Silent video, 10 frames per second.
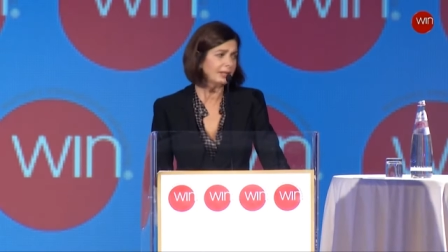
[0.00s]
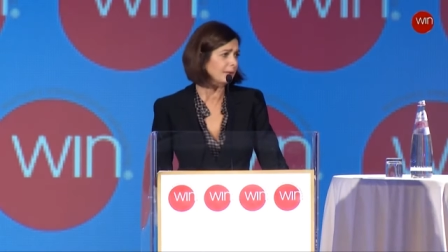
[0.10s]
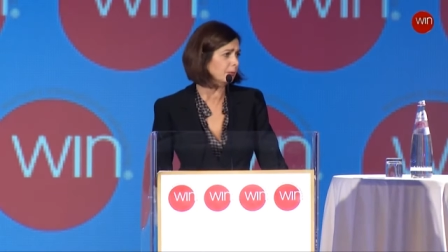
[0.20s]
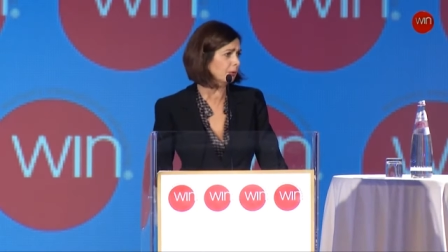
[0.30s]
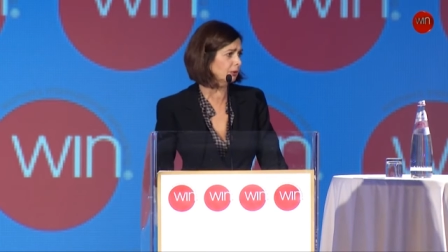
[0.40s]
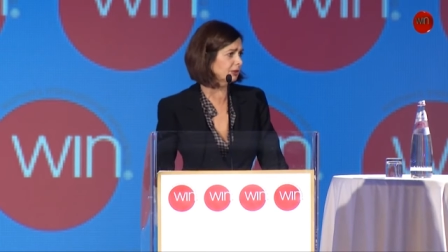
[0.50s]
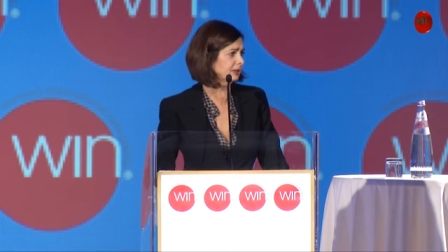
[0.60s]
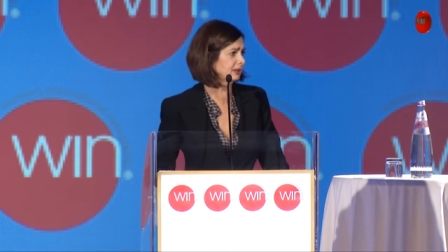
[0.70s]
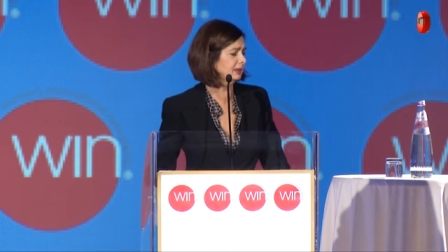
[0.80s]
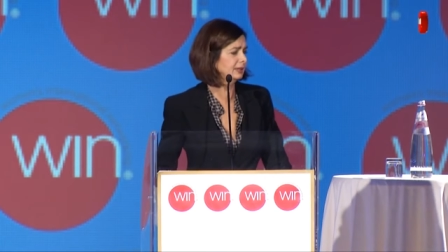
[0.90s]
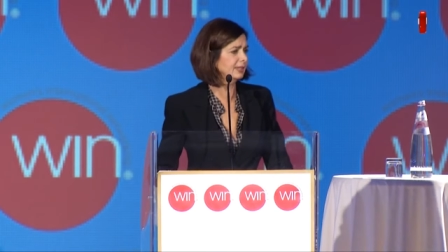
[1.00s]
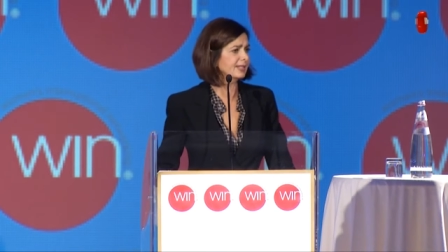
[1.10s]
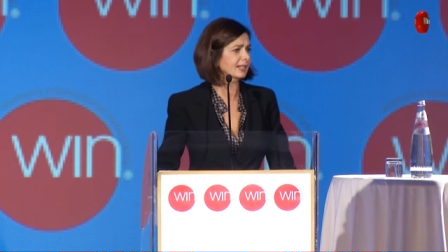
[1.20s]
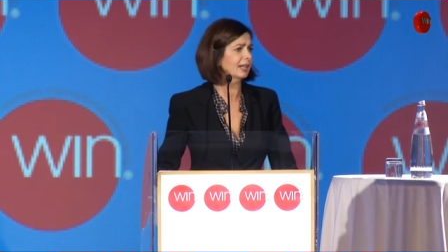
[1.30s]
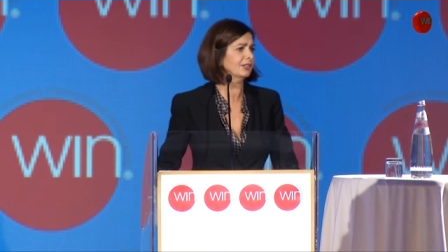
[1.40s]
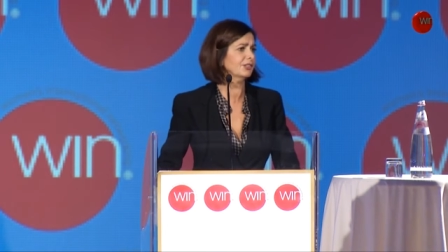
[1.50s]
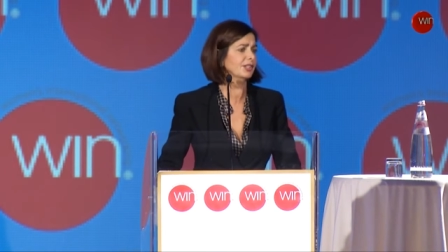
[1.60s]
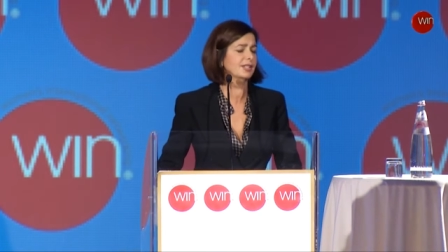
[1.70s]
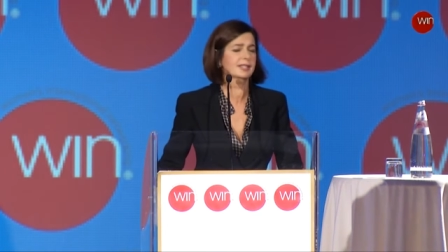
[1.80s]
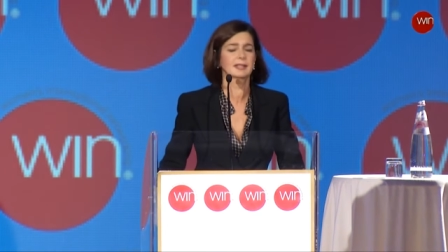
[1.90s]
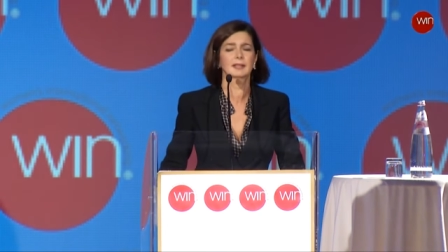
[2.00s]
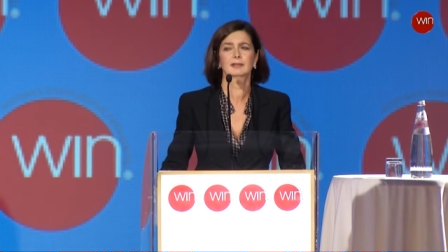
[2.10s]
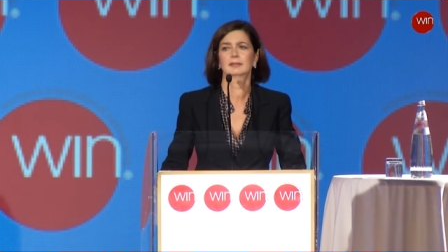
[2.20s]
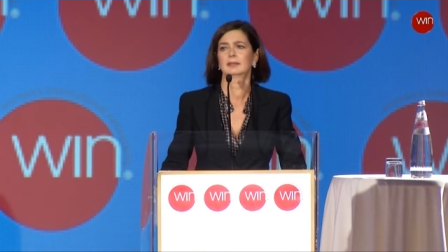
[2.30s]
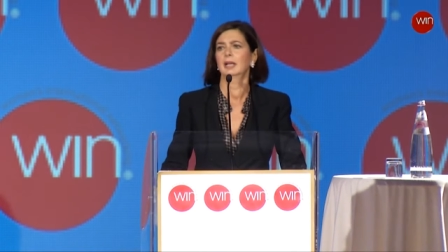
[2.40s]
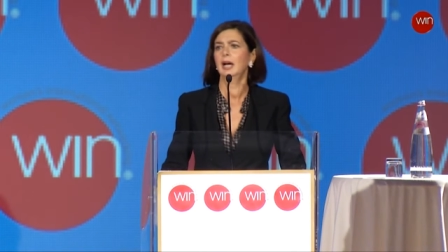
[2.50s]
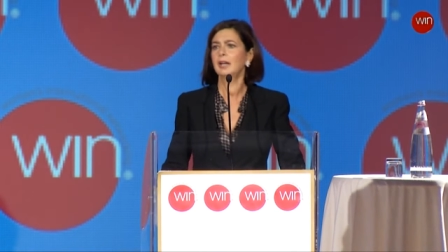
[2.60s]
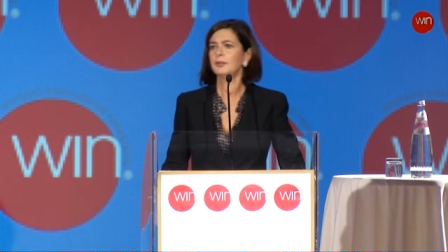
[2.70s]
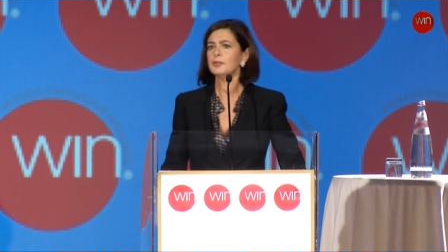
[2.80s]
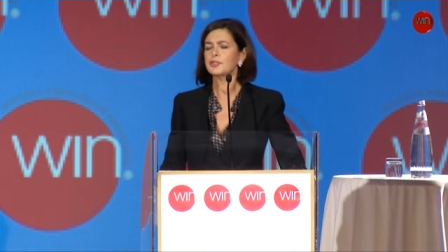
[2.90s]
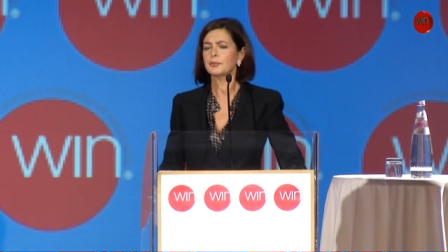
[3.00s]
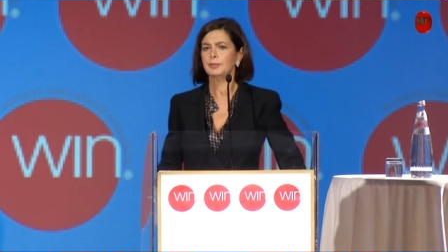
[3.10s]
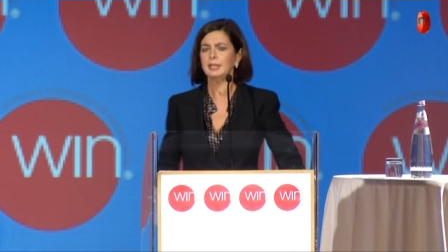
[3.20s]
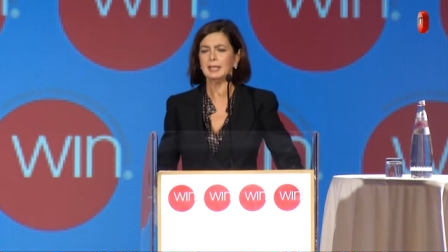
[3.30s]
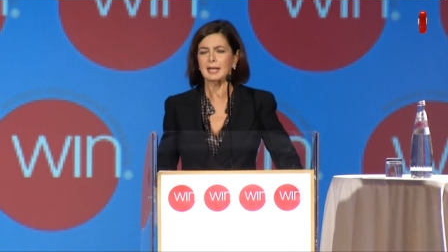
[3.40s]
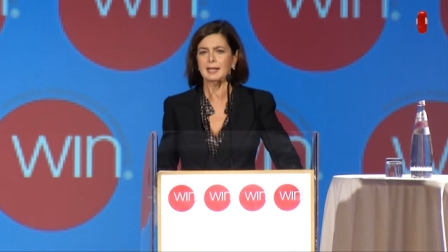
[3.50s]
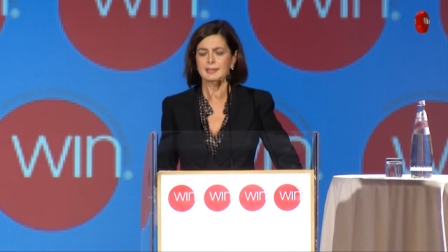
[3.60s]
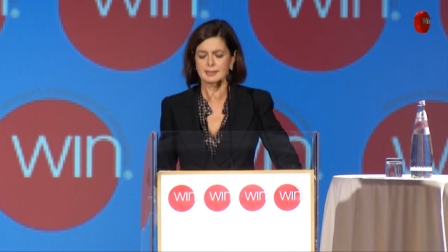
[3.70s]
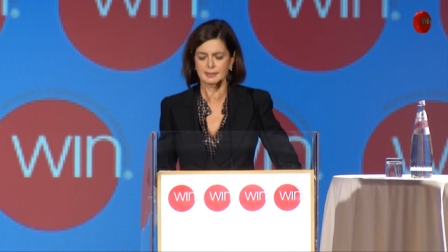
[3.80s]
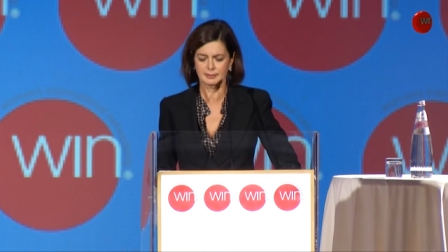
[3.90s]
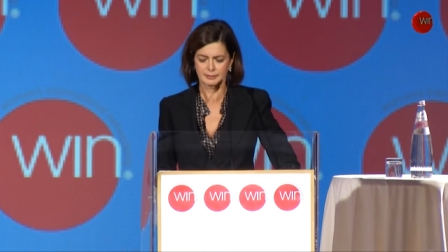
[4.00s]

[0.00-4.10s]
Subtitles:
I worked in these countries, I also realized